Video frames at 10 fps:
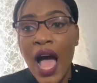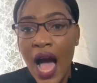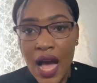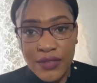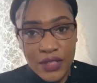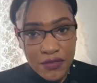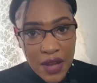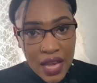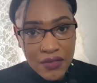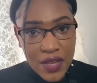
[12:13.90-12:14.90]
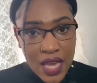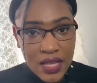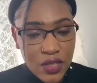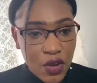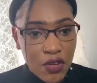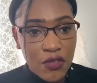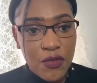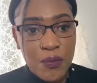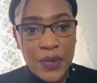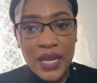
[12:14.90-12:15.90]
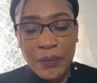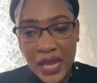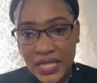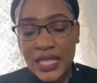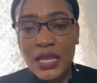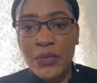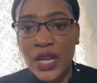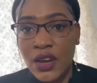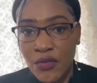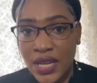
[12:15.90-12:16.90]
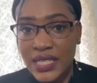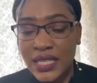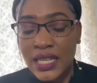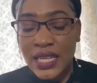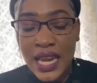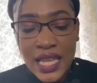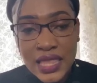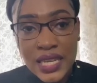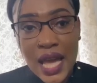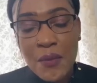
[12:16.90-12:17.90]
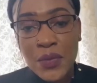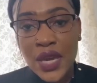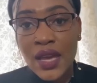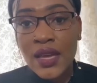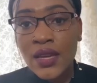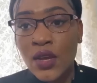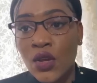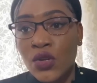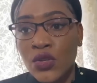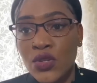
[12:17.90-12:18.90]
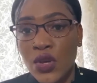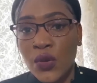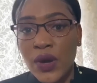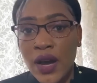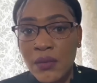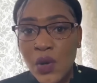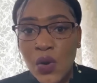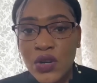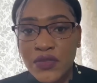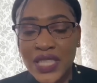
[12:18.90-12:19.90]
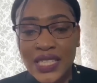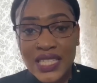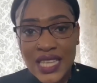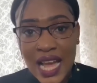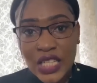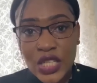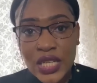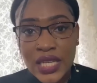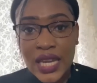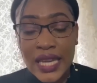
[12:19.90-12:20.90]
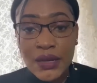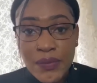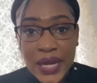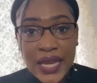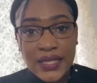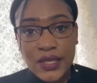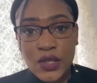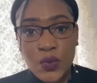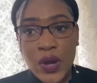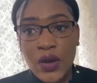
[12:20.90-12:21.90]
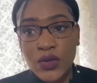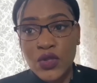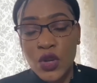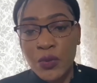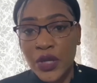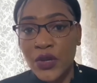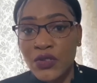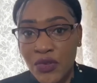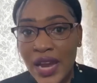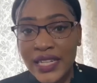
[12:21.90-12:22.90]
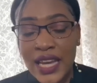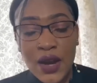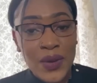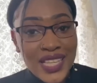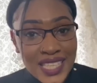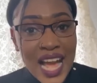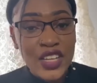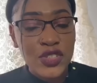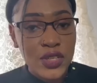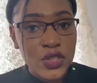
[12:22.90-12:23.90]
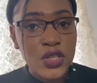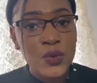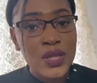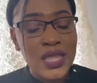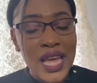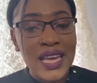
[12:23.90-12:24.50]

after 5 years of basically being a resident in the Gambia. So all of this is actually in place as well. So because right now it's actually showing that